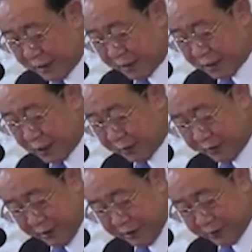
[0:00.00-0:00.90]
Thai
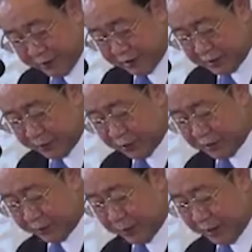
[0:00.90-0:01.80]
economy has been
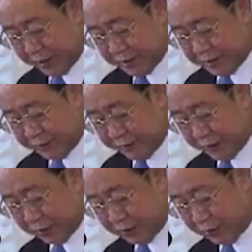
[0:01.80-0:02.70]
supported by
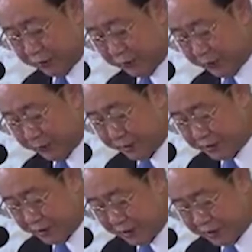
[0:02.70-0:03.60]
significant growth of
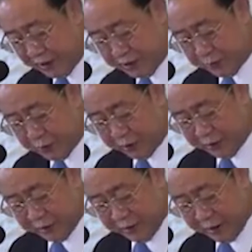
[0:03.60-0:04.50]
merchandise export
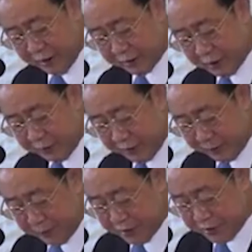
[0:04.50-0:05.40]
and
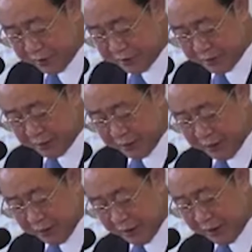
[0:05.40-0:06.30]
government measures
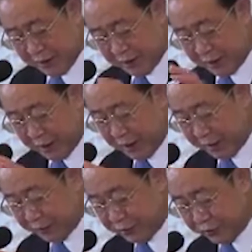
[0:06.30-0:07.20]
that
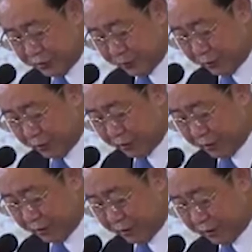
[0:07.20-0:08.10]
aim to support
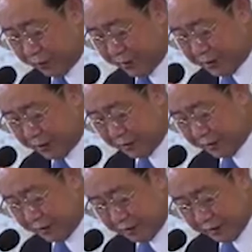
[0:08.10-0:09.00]
domestic
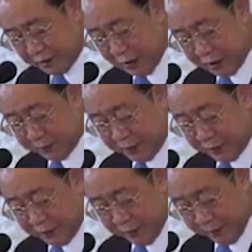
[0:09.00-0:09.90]

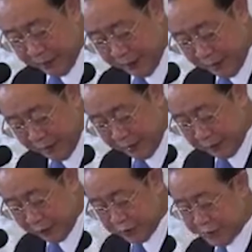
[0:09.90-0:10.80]
economy,
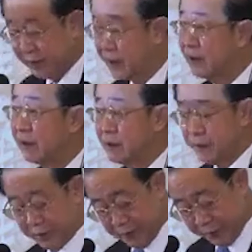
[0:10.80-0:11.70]
boosting
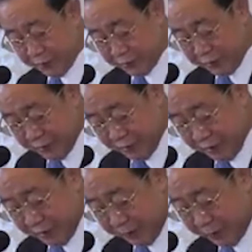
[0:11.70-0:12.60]
people's
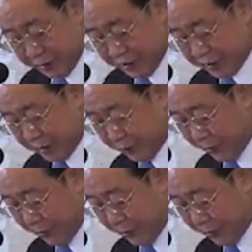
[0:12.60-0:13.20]
purchasing